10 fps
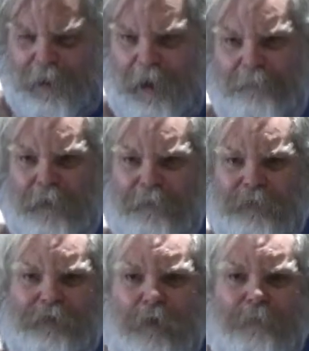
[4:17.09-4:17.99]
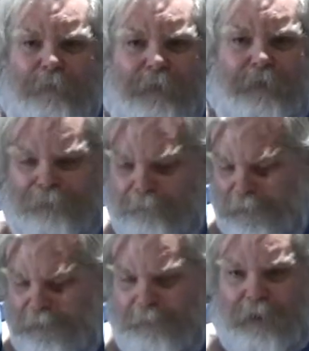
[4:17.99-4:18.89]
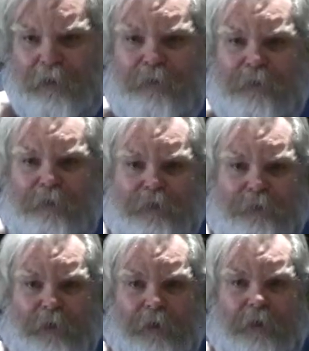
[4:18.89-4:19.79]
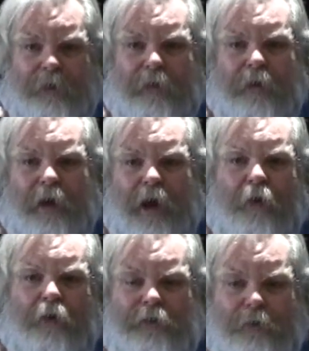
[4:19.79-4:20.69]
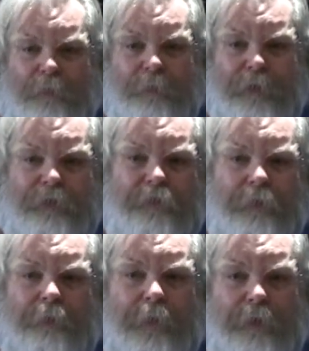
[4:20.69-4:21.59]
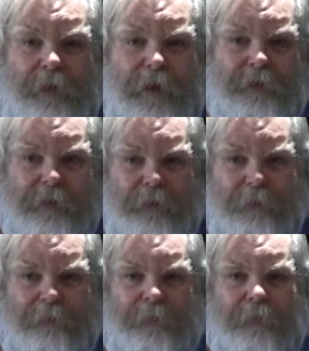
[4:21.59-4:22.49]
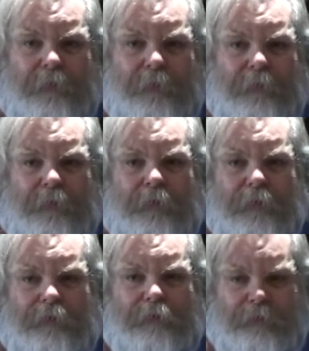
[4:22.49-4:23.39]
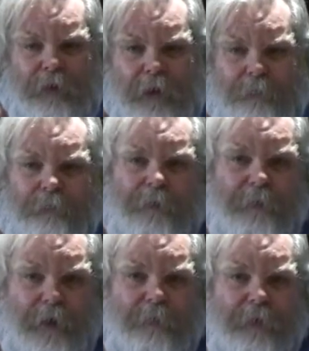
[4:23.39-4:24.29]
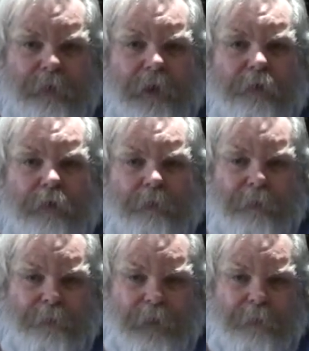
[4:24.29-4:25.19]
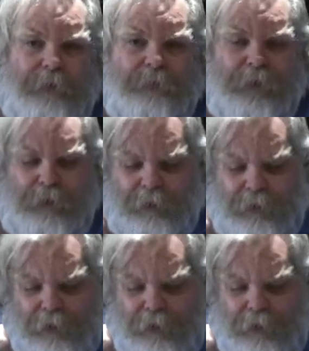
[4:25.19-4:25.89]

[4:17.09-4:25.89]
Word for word: I've never sought permission from anybody to do this work. I only sought permission from the people that I serve, to, um, my family. I call them my family because we,